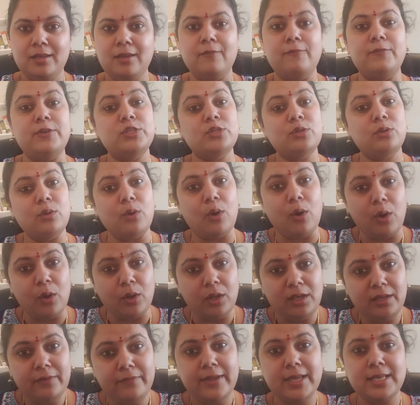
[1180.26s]
We should
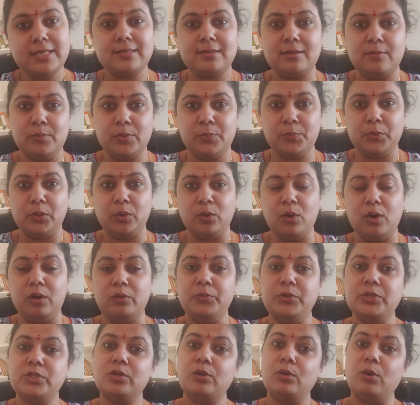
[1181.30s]
always remember God.
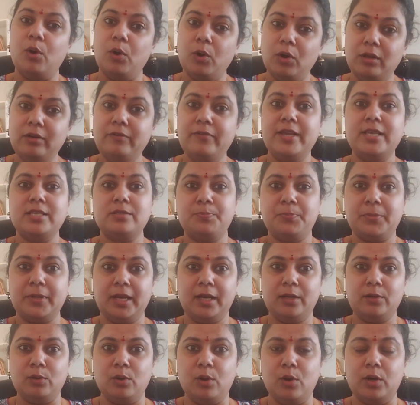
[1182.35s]
We should always
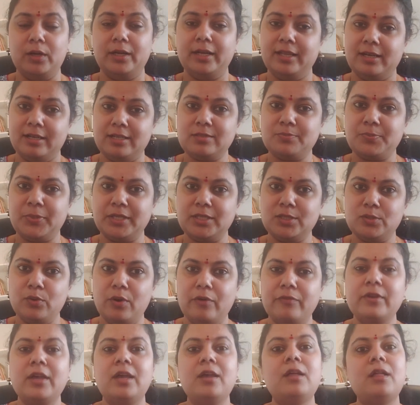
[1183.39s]
pray to God, irrespective
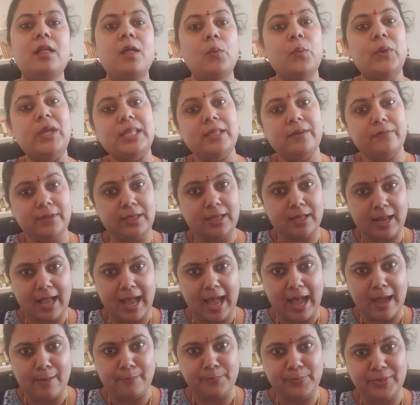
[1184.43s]
of whether we are
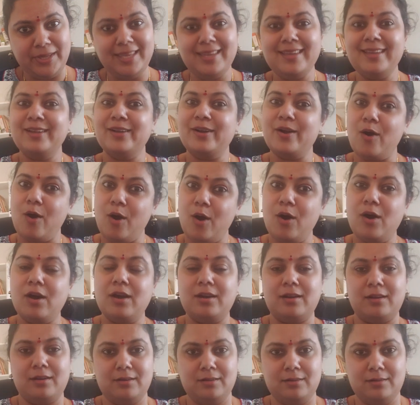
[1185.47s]
happy
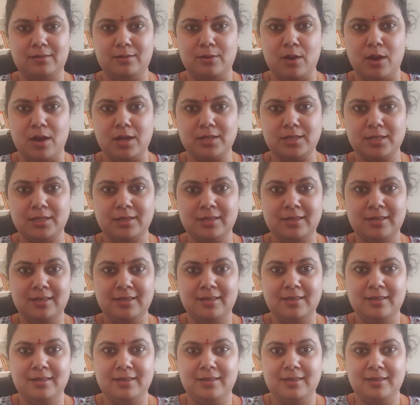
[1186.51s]
or not,
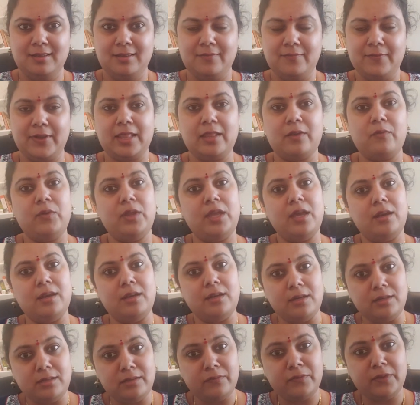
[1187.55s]
whether we are in
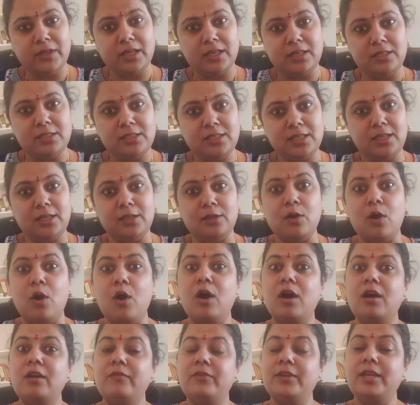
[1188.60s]
a difficulty
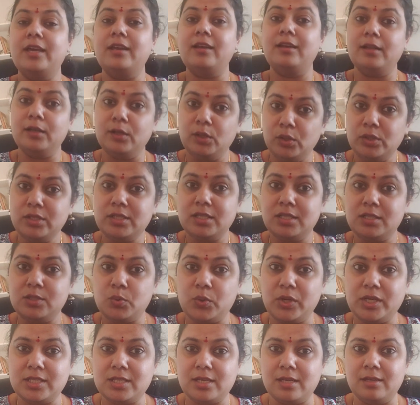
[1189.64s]
or we are in a good
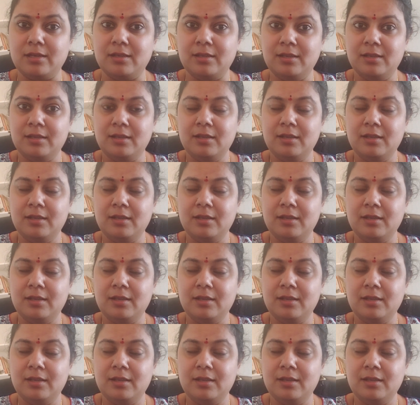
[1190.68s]
situation.